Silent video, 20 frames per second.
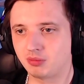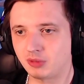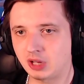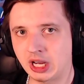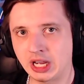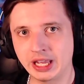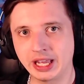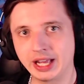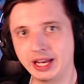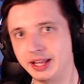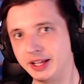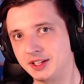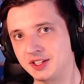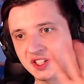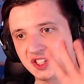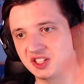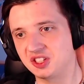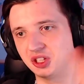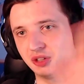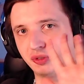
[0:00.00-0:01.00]
Hi
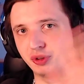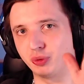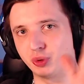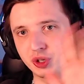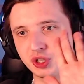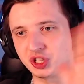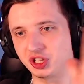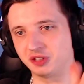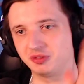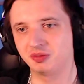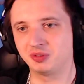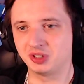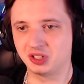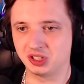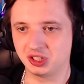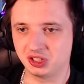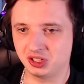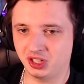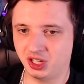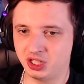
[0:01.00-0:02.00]
Alex, if you're watching.
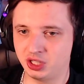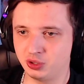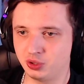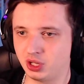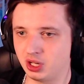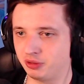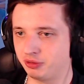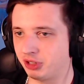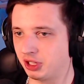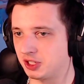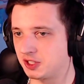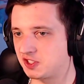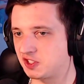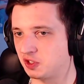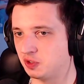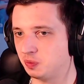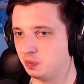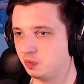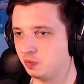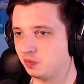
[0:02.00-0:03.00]
I know you love cats too.